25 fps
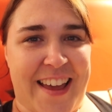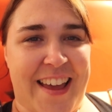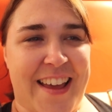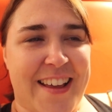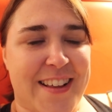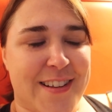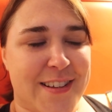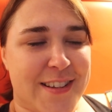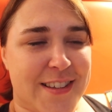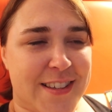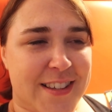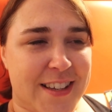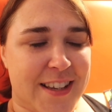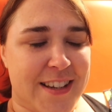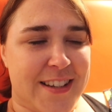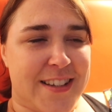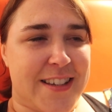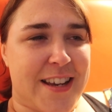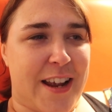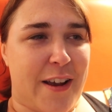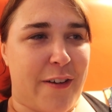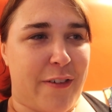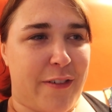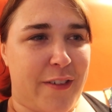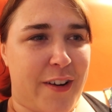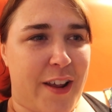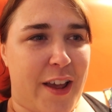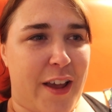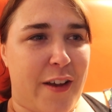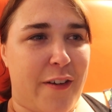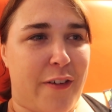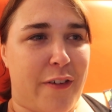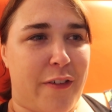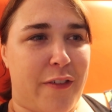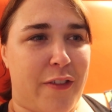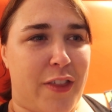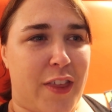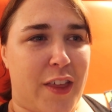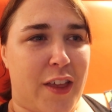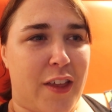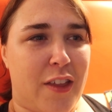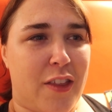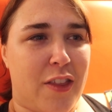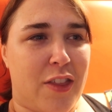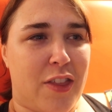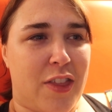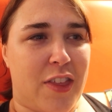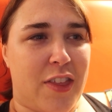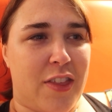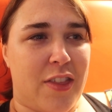it's a definite,
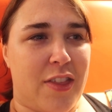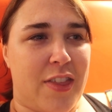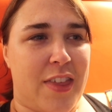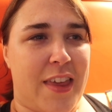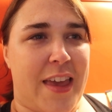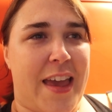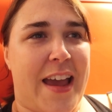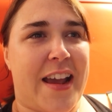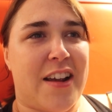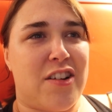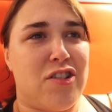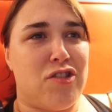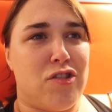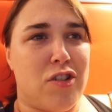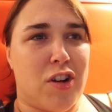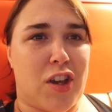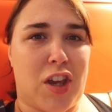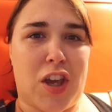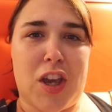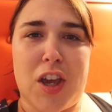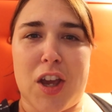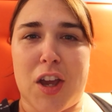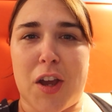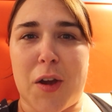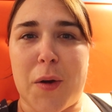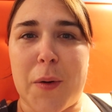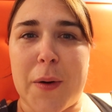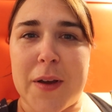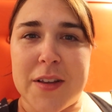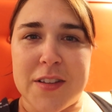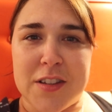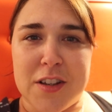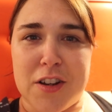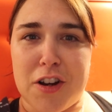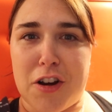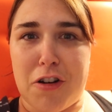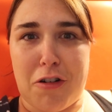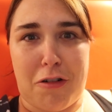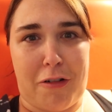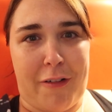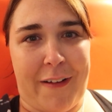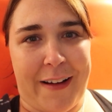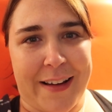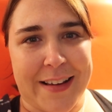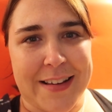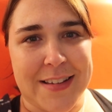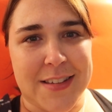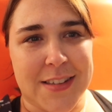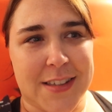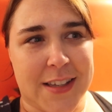if the extra queue isn't
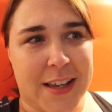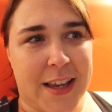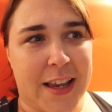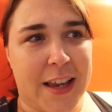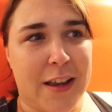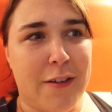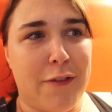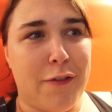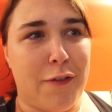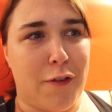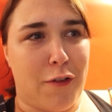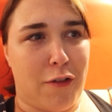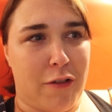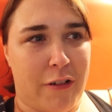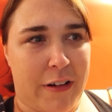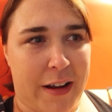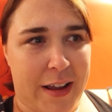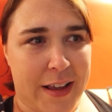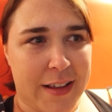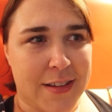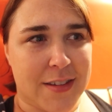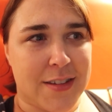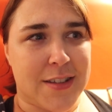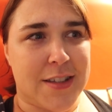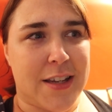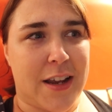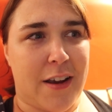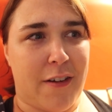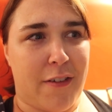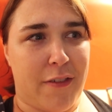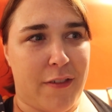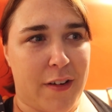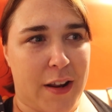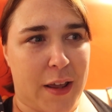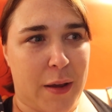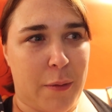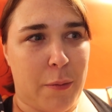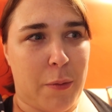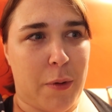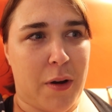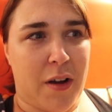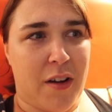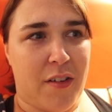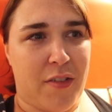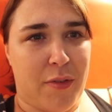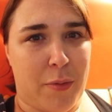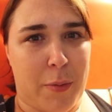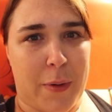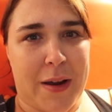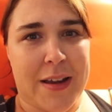crazy for it, it's definitely
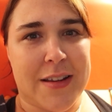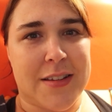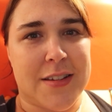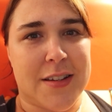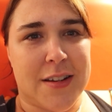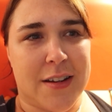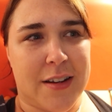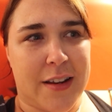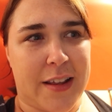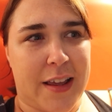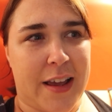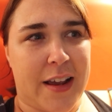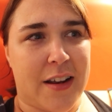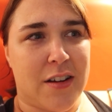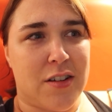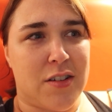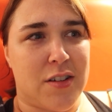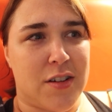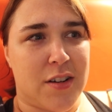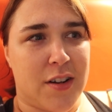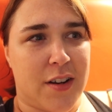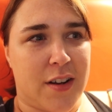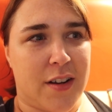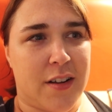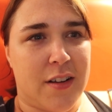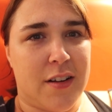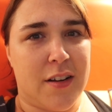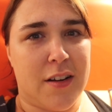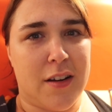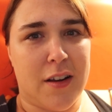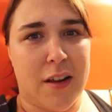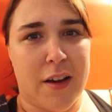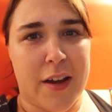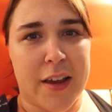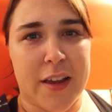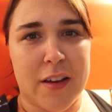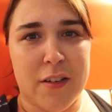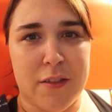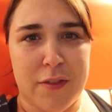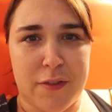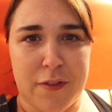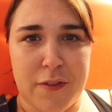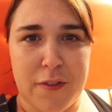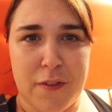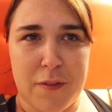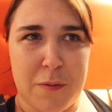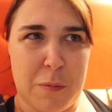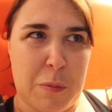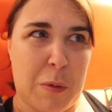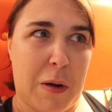worth waiting the extra, like,
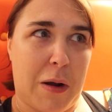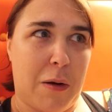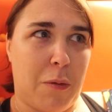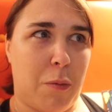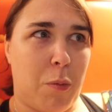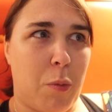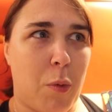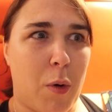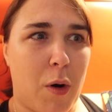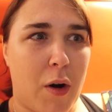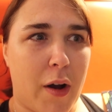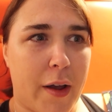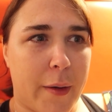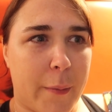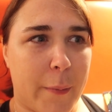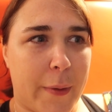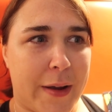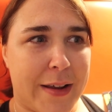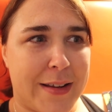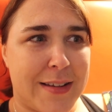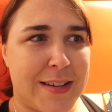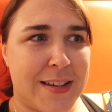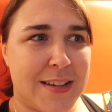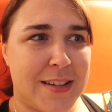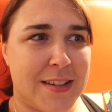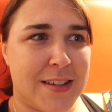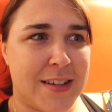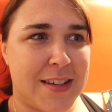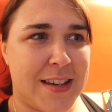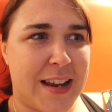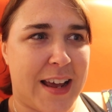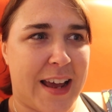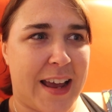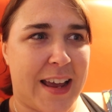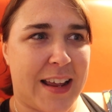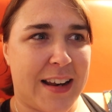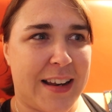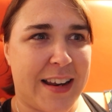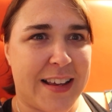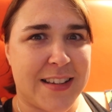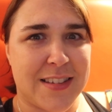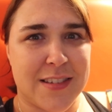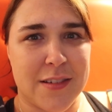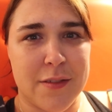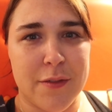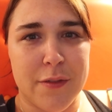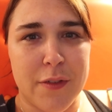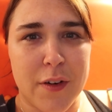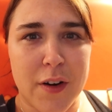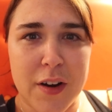well, what I waited today,
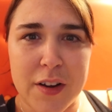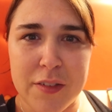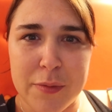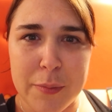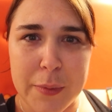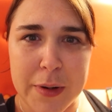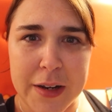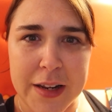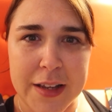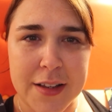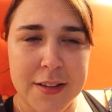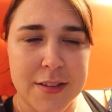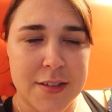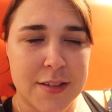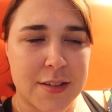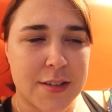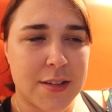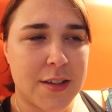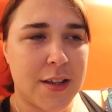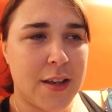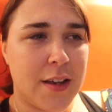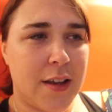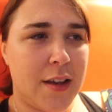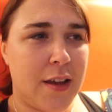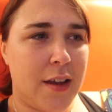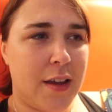less than 5 minutes,